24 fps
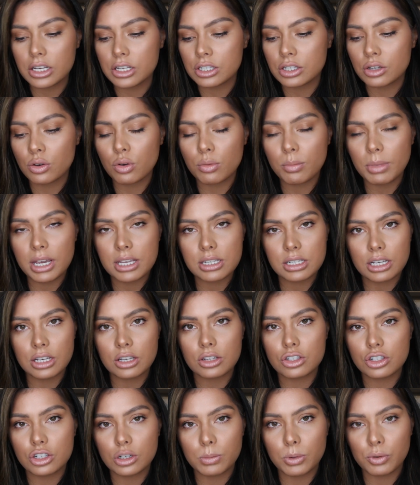so amazing,
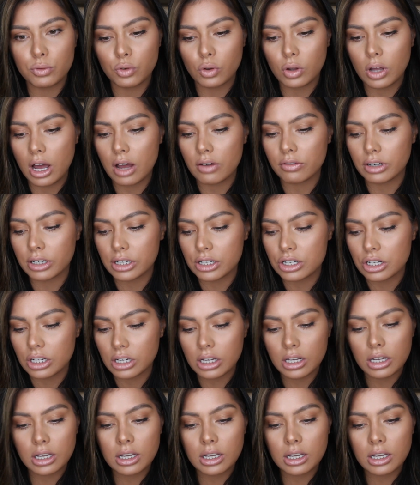super full coverage.